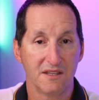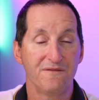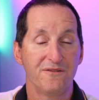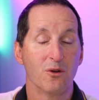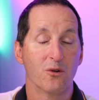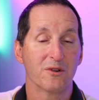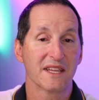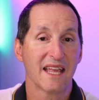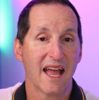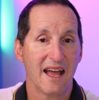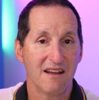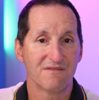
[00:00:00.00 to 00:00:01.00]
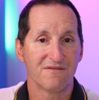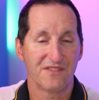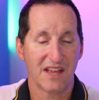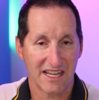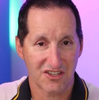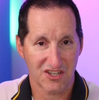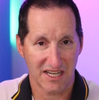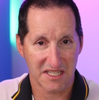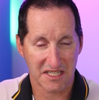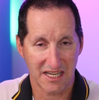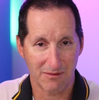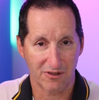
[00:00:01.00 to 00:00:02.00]
If you already have the HR
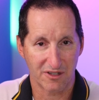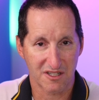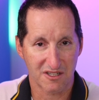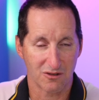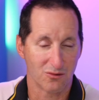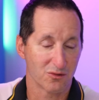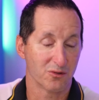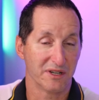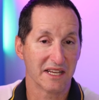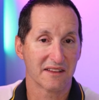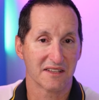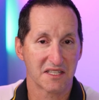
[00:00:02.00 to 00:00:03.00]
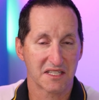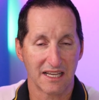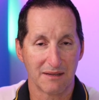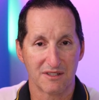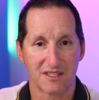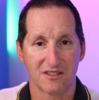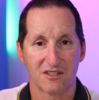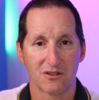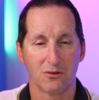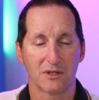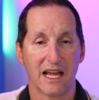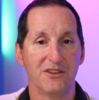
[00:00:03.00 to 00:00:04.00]
schema installed or any of these schemas
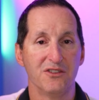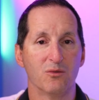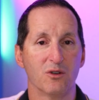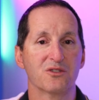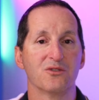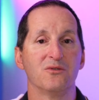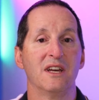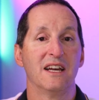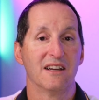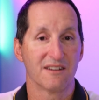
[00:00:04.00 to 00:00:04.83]
installed and you want to